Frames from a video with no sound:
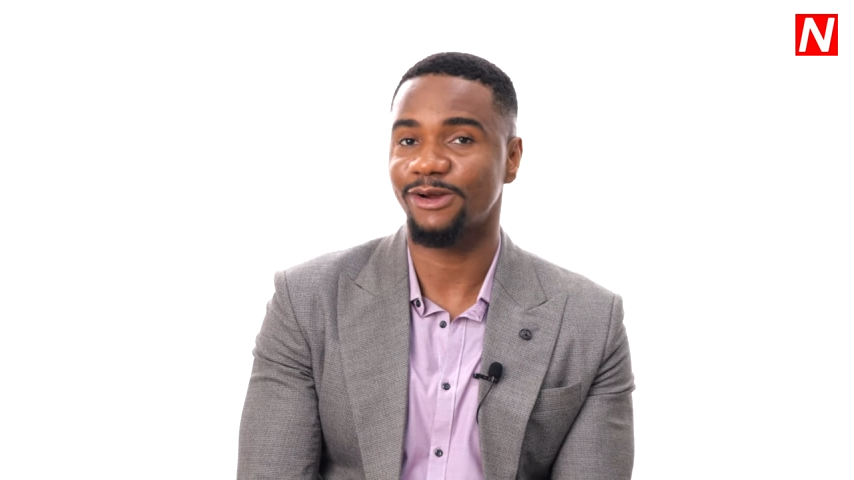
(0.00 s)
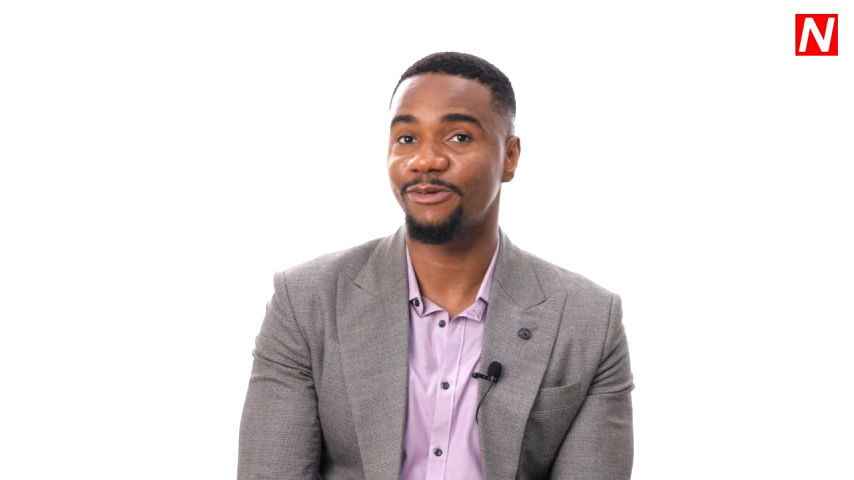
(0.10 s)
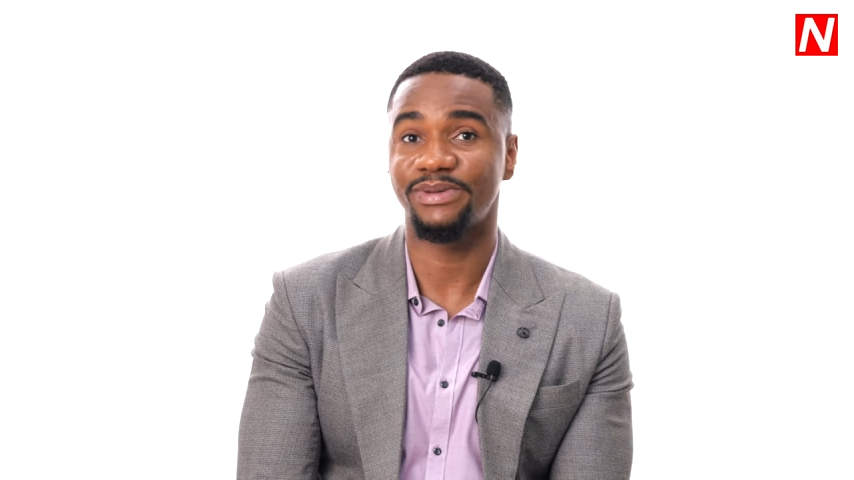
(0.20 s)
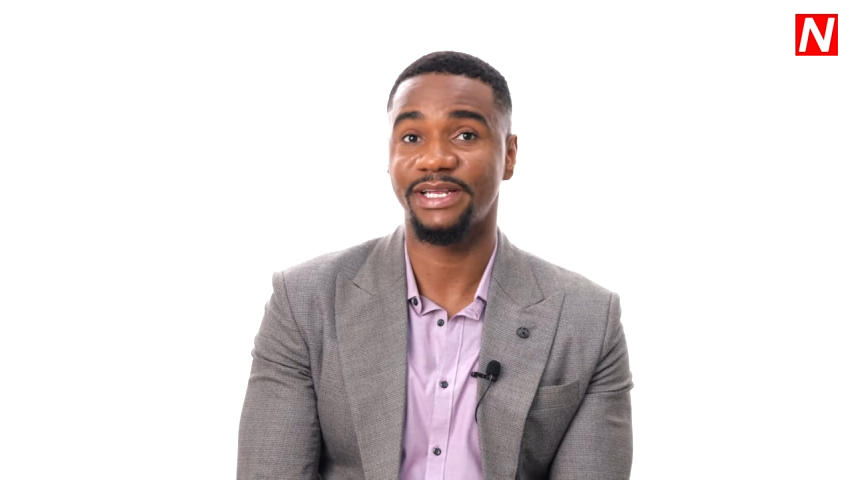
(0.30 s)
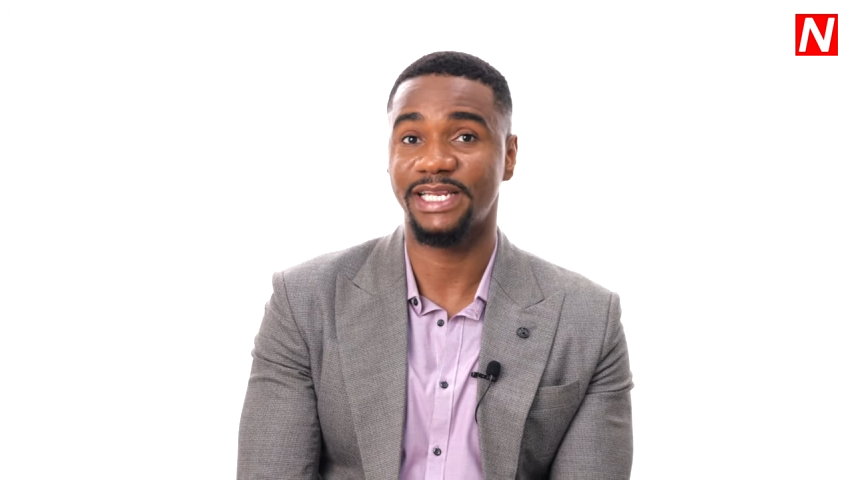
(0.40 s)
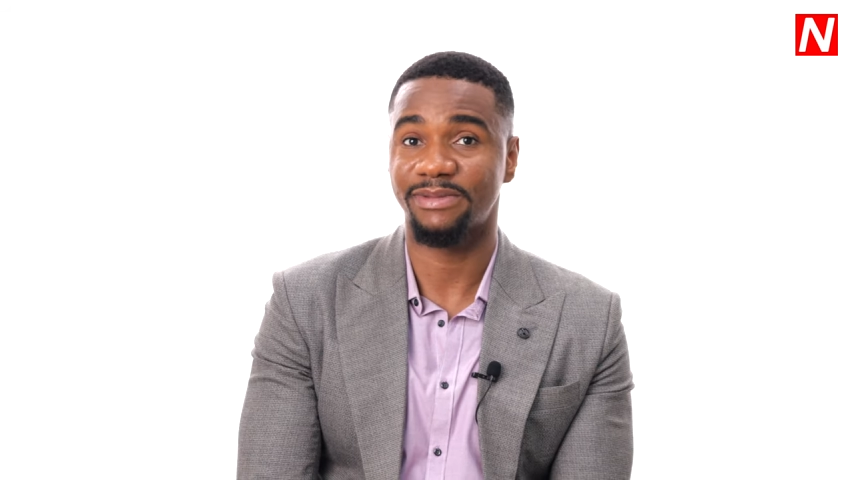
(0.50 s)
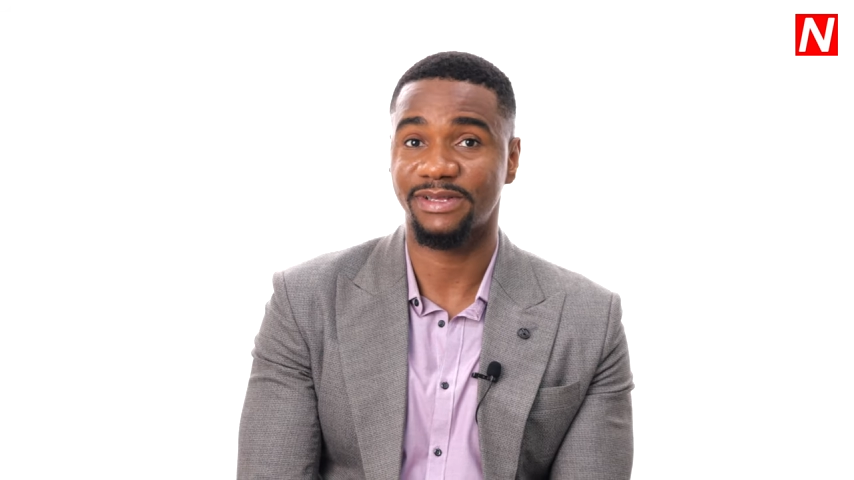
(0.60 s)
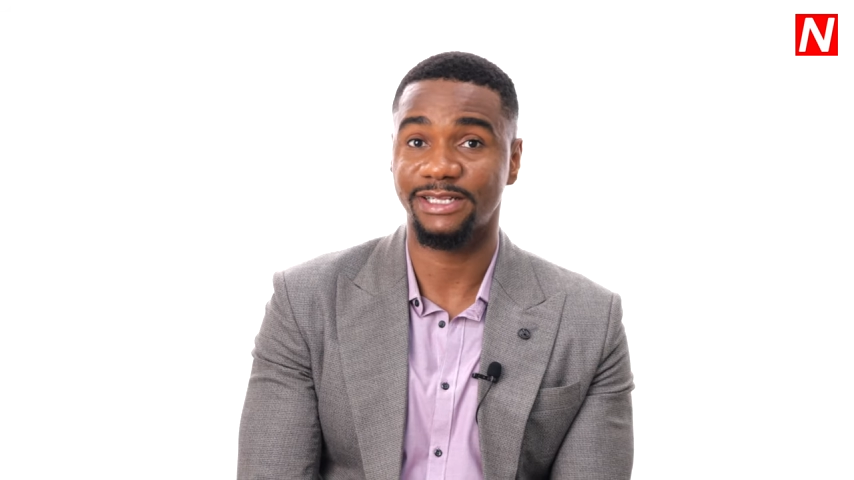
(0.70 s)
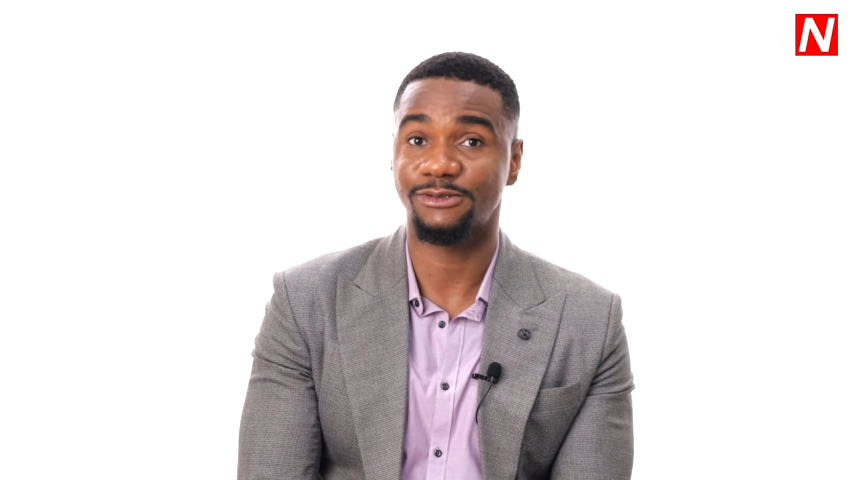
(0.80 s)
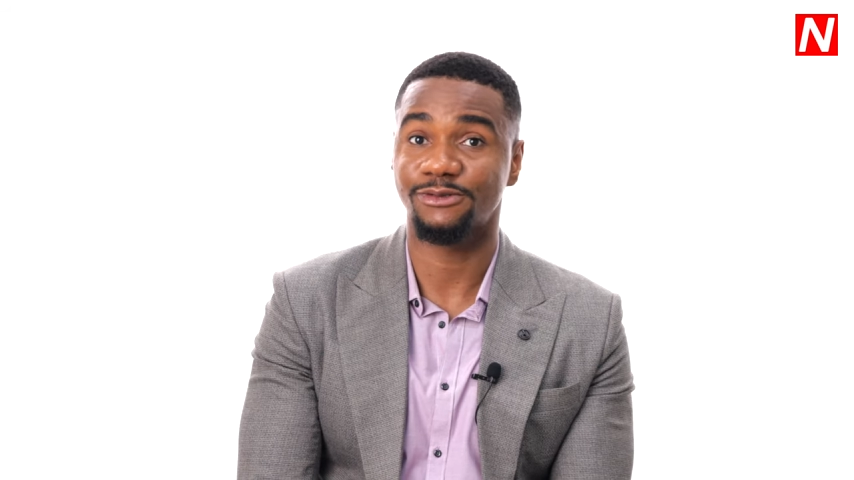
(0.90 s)
complaining about
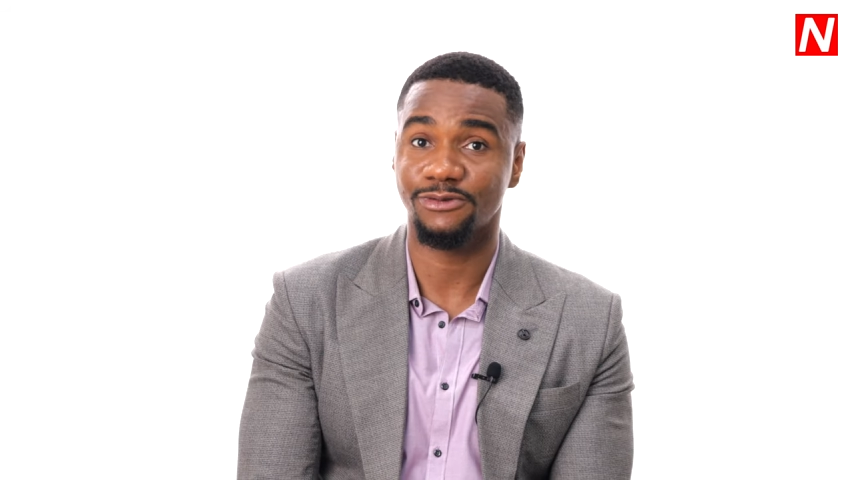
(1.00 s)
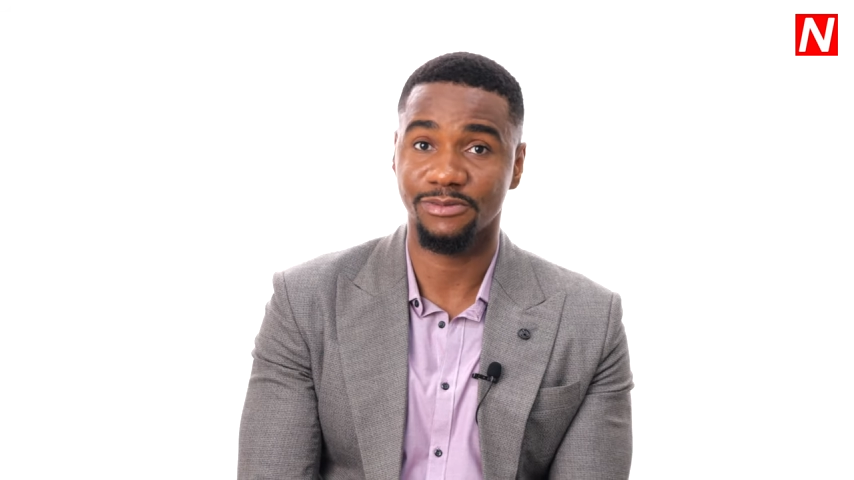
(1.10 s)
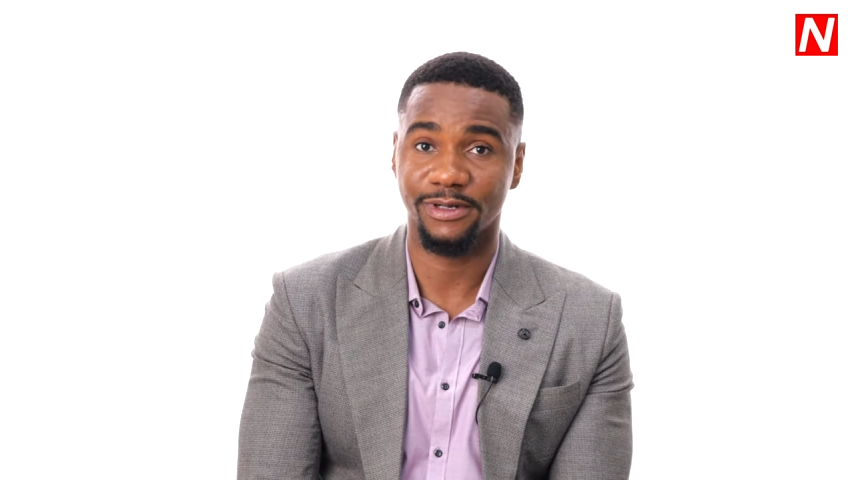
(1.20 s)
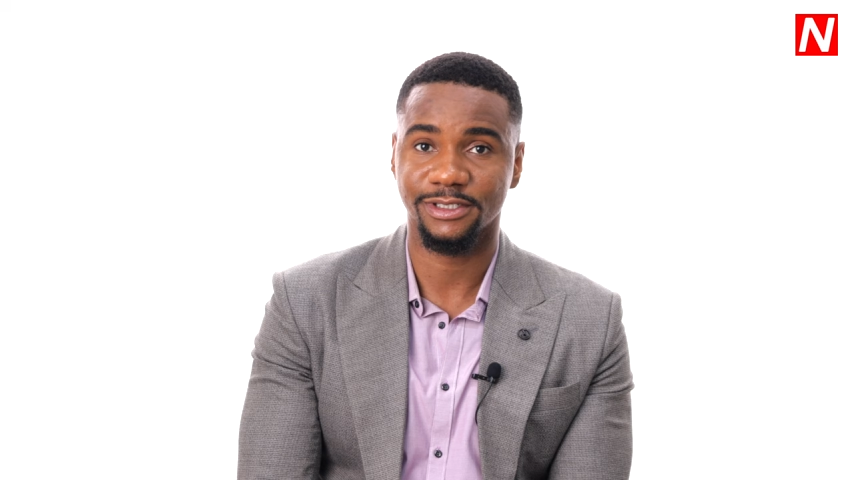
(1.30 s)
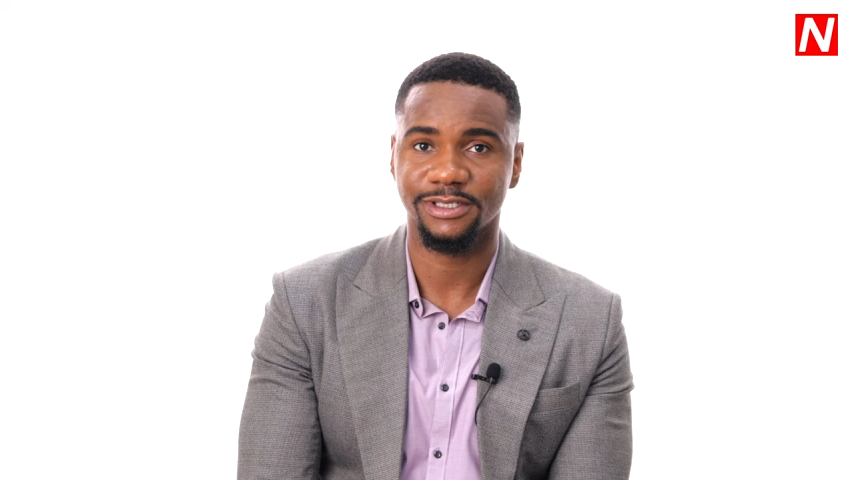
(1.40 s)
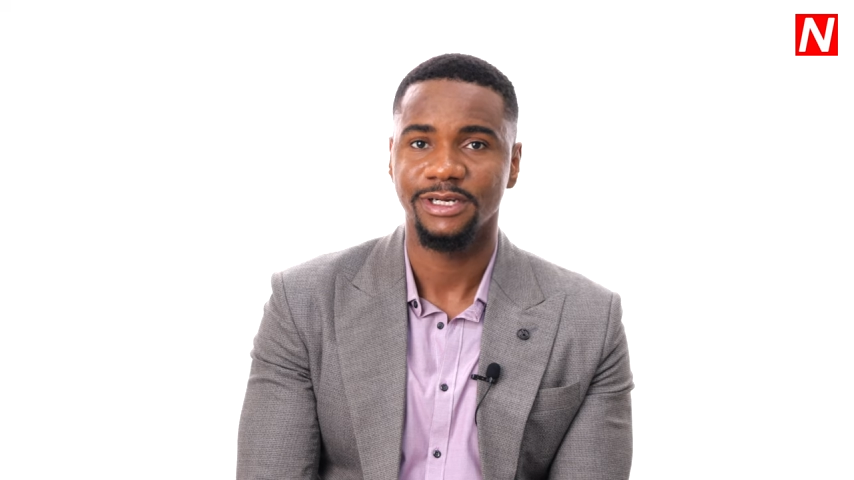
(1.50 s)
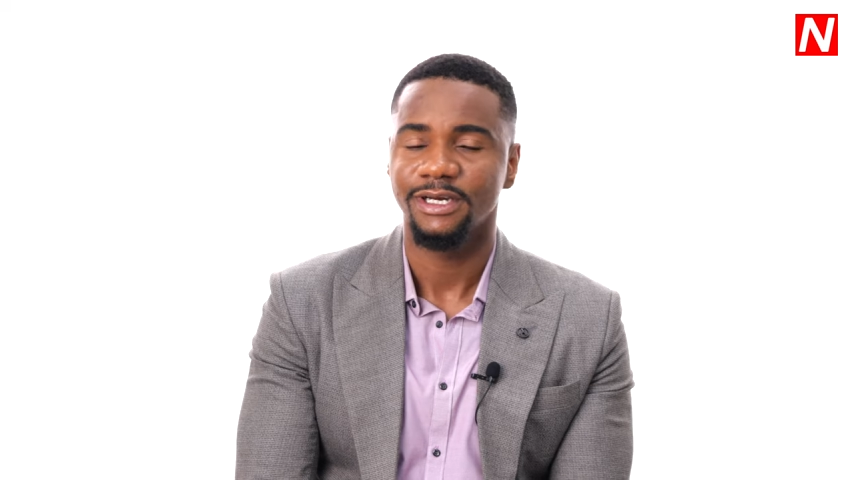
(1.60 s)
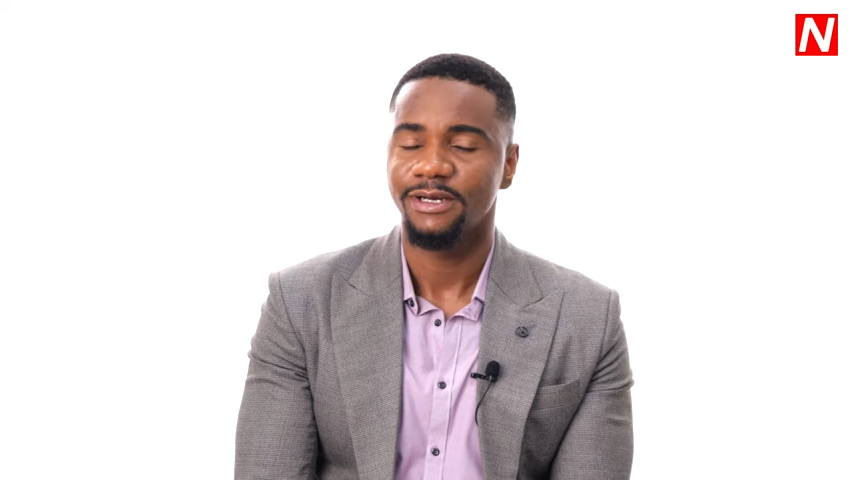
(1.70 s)
that so much.